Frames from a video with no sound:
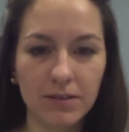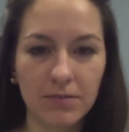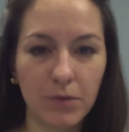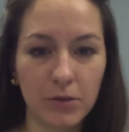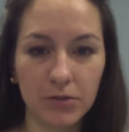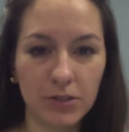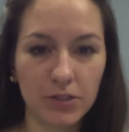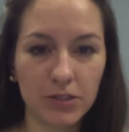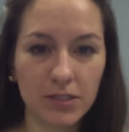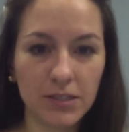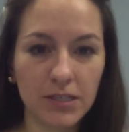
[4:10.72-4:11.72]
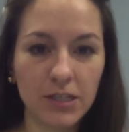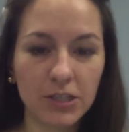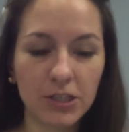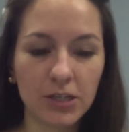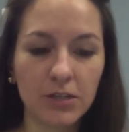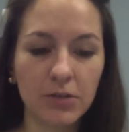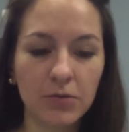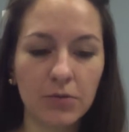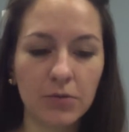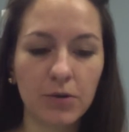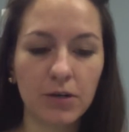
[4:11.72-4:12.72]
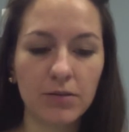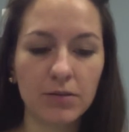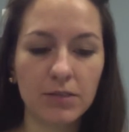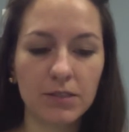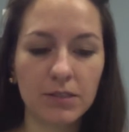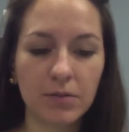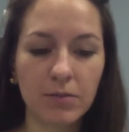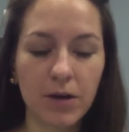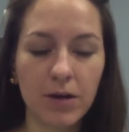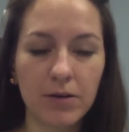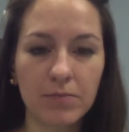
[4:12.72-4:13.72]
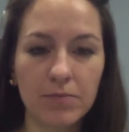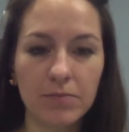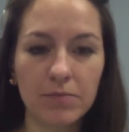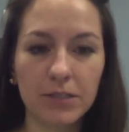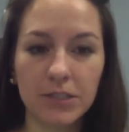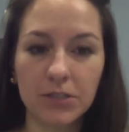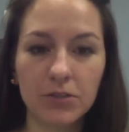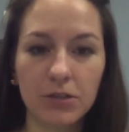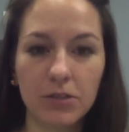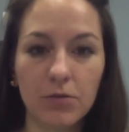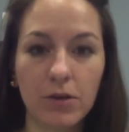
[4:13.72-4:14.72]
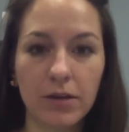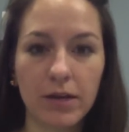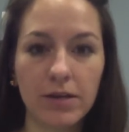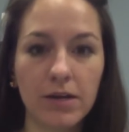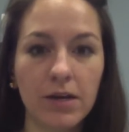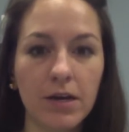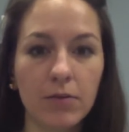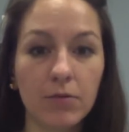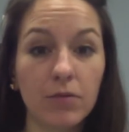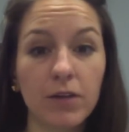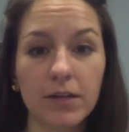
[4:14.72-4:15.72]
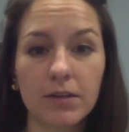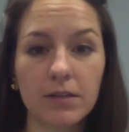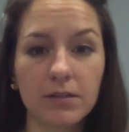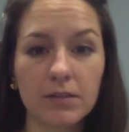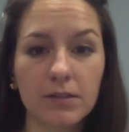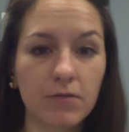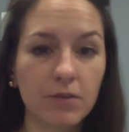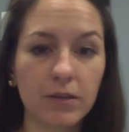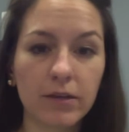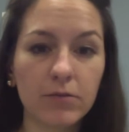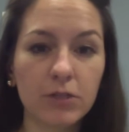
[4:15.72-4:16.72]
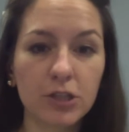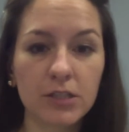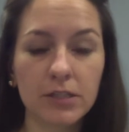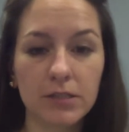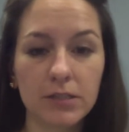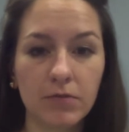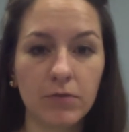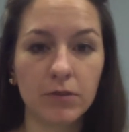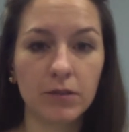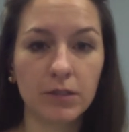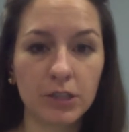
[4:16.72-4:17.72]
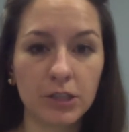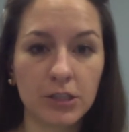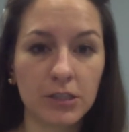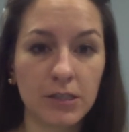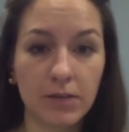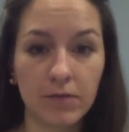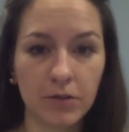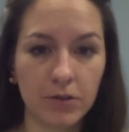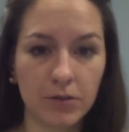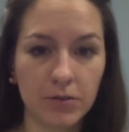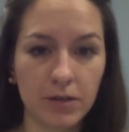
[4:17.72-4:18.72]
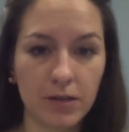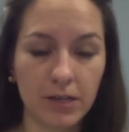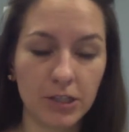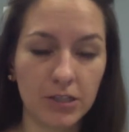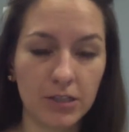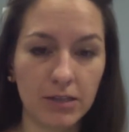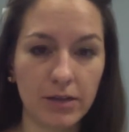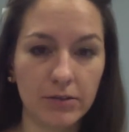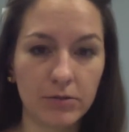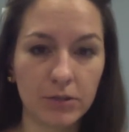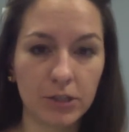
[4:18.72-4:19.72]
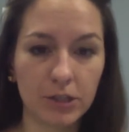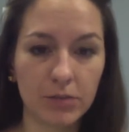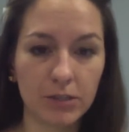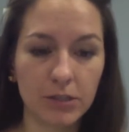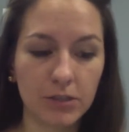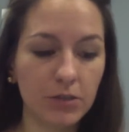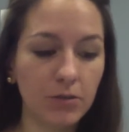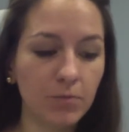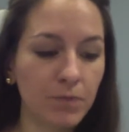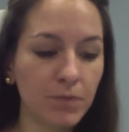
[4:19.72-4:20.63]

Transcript: posters and such, and you would want materials on the wall that reflect the different languages and different religions if your agency allows religious material.